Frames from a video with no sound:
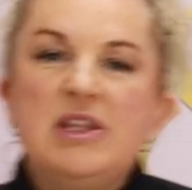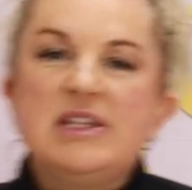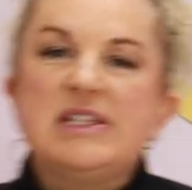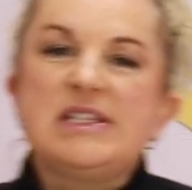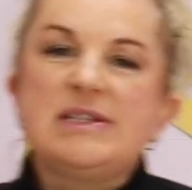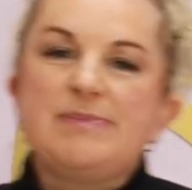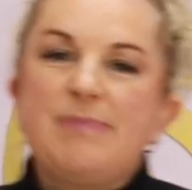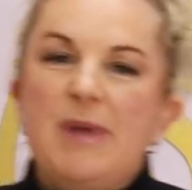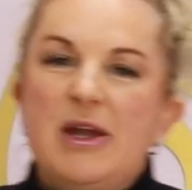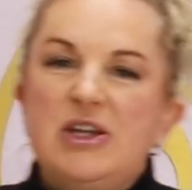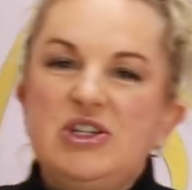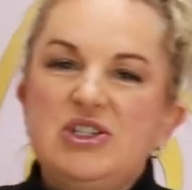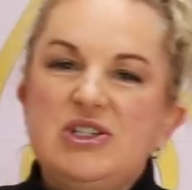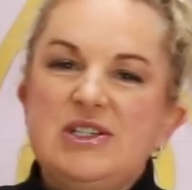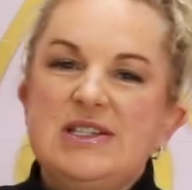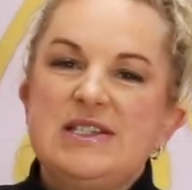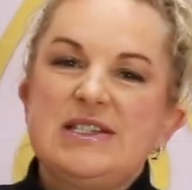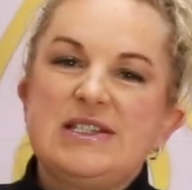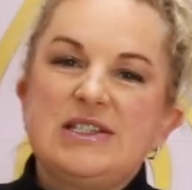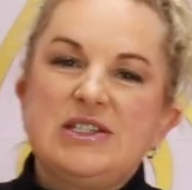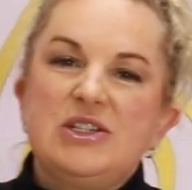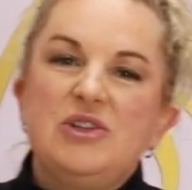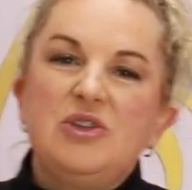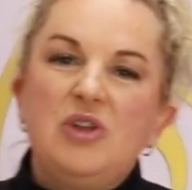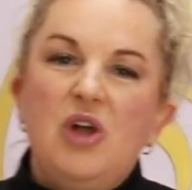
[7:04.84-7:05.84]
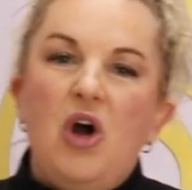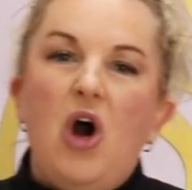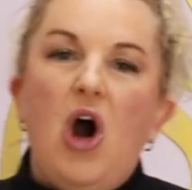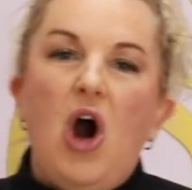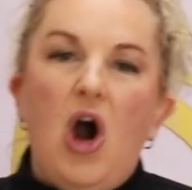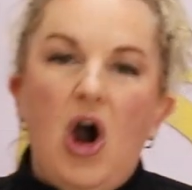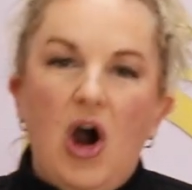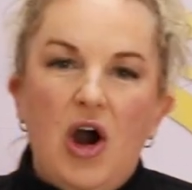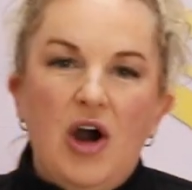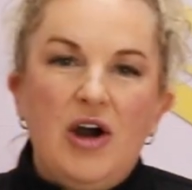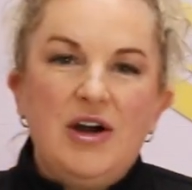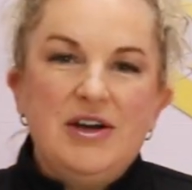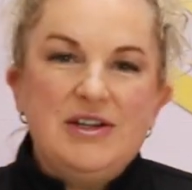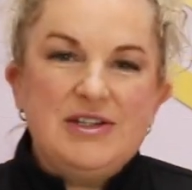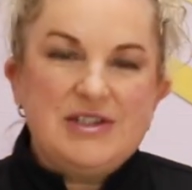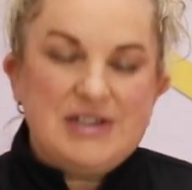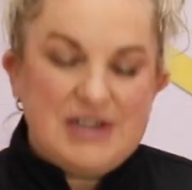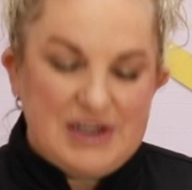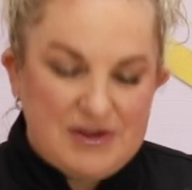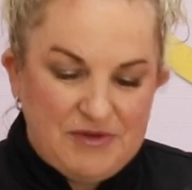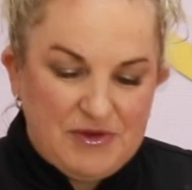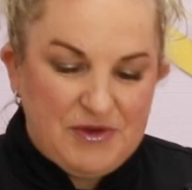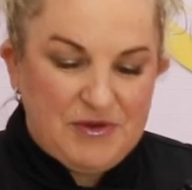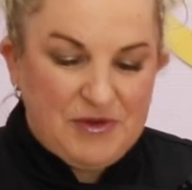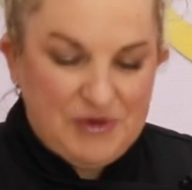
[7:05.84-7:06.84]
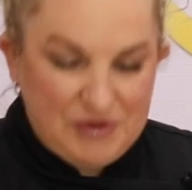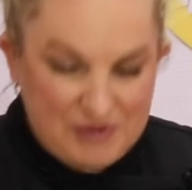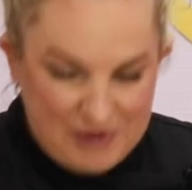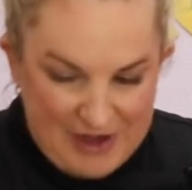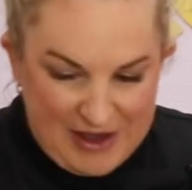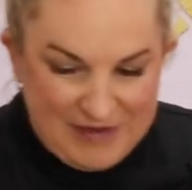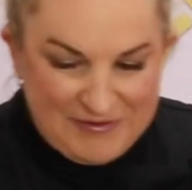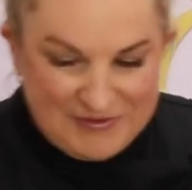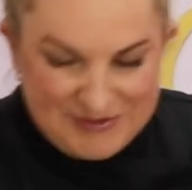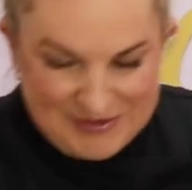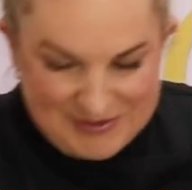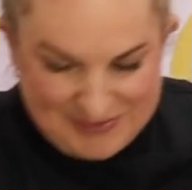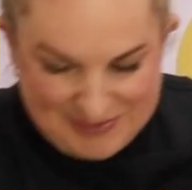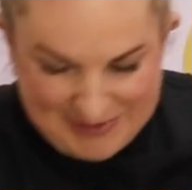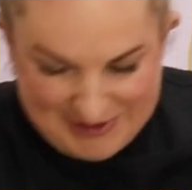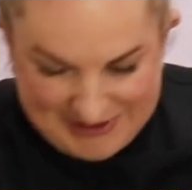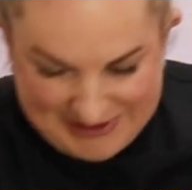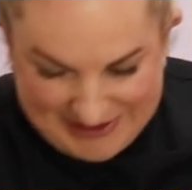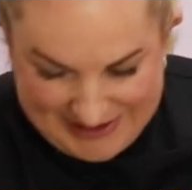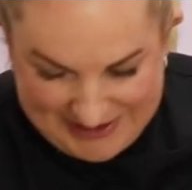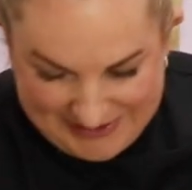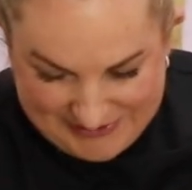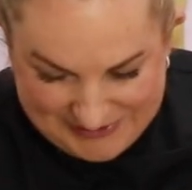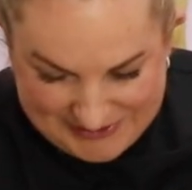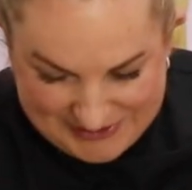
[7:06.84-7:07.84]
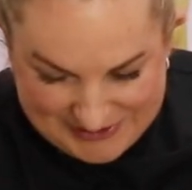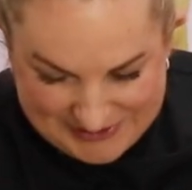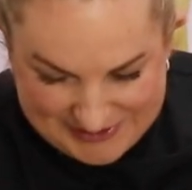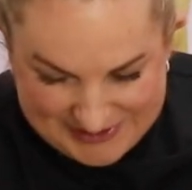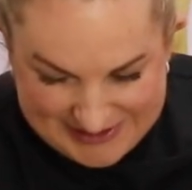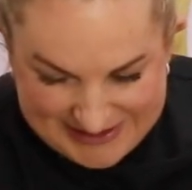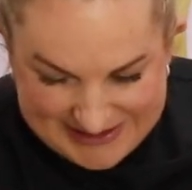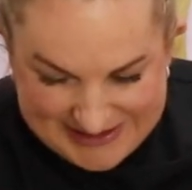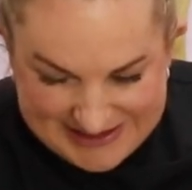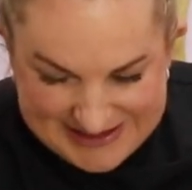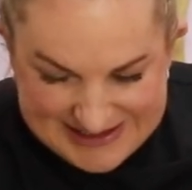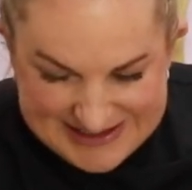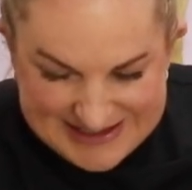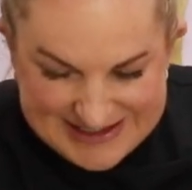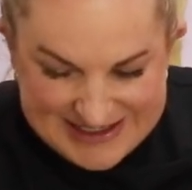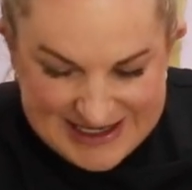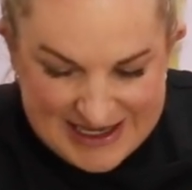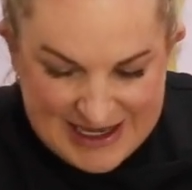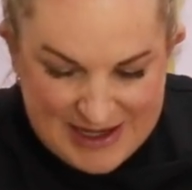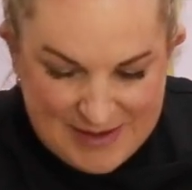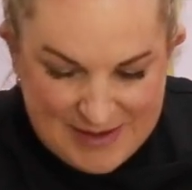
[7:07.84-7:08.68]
the sponge is still hot, if you feel comfortable enough doing this,